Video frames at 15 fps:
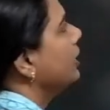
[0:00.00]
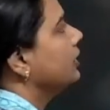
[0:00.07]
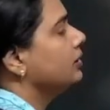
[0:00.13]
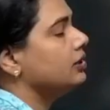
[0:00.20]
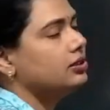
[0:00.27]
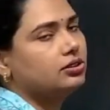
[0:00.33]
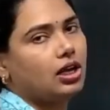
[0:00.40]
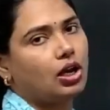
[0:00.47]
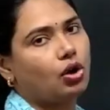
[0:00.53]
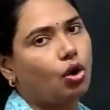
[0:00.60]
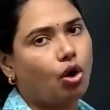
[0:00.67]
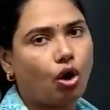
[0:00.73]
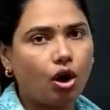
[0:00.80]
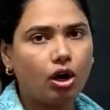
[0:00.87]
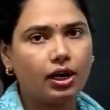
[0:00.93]
These are
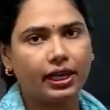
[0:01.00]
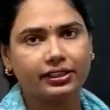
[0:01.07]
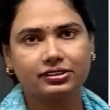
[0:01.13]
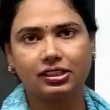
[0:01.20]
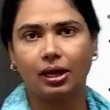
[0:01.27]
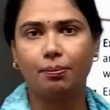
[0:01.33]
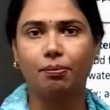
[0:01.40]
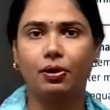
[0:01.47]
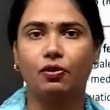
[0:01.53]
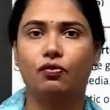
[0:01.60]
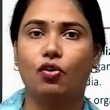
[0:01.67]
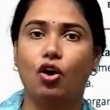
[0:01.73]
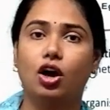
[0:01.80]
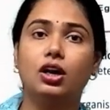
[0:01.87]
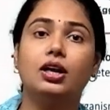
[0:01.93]
all example
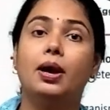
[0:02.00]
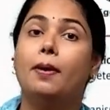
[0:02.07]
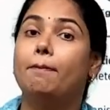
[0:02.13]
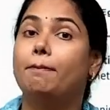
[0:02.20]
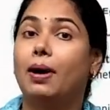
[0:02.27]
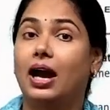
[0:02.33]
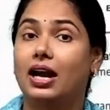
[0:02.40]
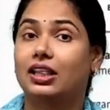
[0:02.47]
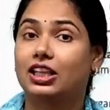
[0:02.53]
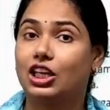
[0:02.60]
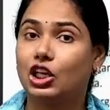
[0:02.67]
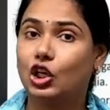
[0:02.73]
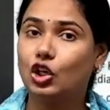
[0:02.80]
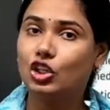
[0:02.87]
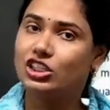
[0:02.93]
for
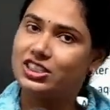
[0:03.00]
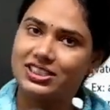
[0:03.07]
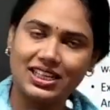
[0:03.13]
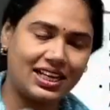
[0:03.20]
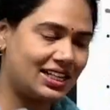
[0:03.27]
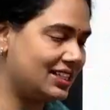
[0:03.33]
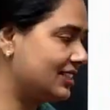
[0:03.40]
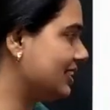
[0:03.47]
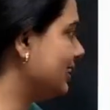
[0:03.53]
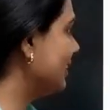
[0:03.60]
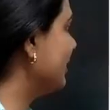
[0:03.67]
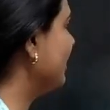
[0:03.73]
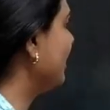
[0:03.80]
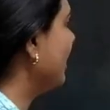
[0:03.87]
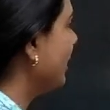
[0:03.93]
parthenogenesis.
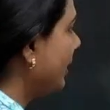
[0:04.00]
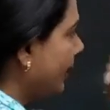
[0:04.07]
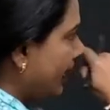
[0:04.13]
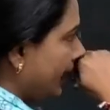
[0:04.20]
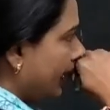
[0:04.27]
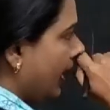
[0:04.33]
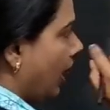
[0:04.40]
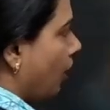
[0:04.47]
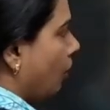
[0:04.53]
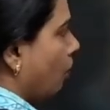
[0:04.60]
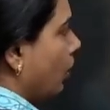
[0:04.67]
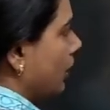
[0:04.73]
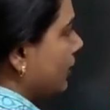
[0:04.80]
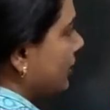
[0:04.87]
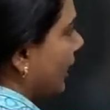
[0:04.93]
Now,
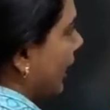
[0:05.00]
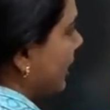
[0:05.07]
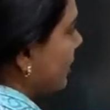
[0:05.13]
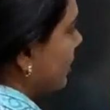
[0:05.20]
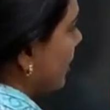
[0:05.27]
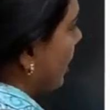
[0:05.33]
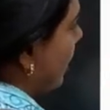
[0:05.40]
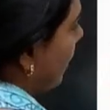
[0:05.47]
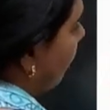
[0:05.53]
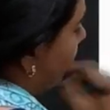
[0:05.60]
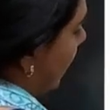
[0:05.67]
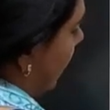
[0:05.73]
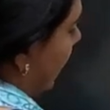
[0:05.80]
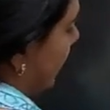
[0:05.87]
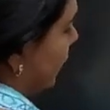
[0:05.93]
what is external
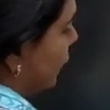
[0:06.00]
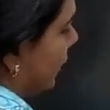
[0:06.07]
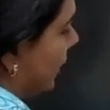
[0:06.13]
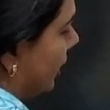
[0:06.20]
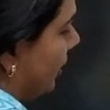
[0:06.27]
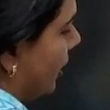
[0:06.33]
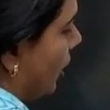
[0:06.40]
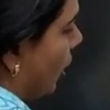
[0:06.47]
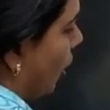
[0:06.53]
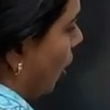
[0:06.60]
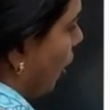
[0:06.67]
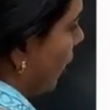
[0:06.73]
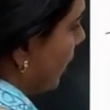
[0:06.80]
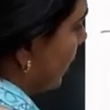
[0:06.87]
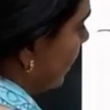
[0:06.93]
fertilization
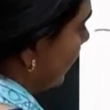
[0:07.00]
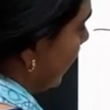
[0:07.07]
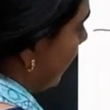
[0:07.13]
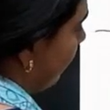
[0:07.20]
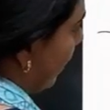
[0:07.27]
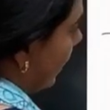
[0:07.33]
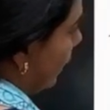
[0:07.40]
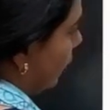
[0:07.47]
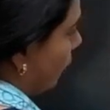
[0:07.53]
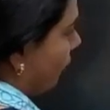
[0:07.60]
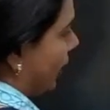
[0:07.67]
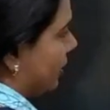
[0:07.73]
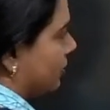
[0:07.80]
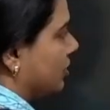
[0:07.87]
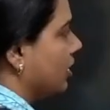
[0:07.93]
or disadvantage of
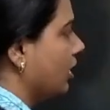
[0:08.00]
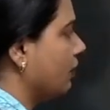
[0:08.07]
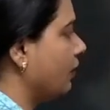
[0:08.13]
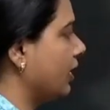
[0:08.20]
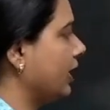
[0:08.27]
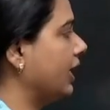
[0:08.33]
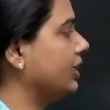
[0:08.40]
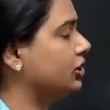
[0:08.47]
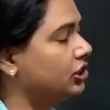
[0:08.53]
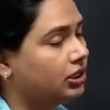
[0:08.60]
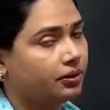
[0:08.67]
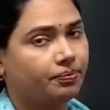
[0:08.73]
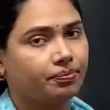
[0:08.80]
external fertilization?